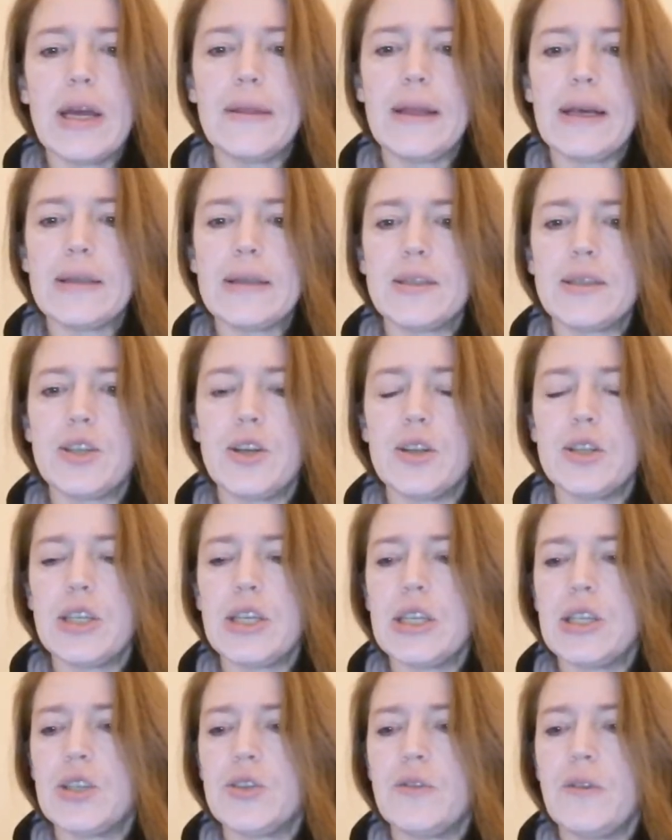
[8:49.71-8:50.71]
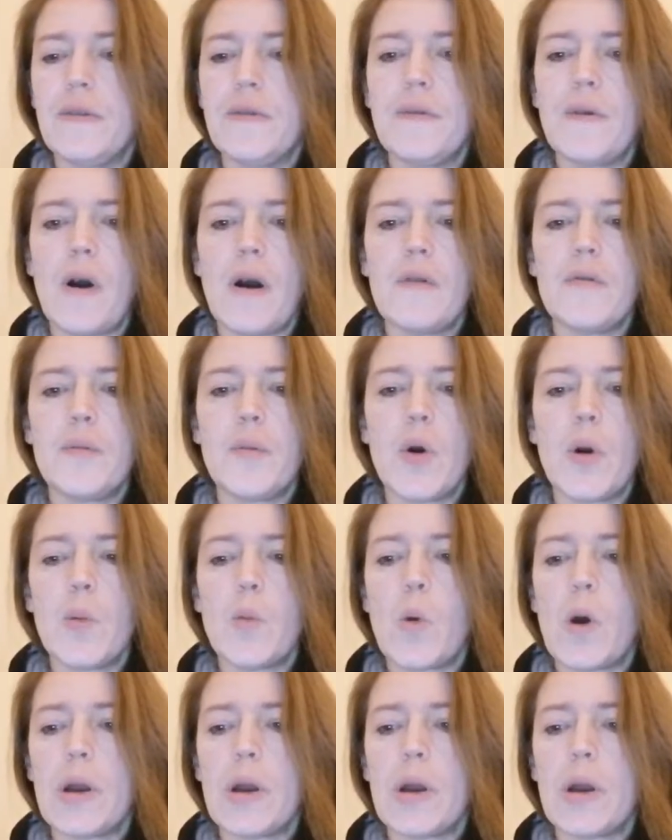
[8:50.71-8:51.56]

and that's Church History five point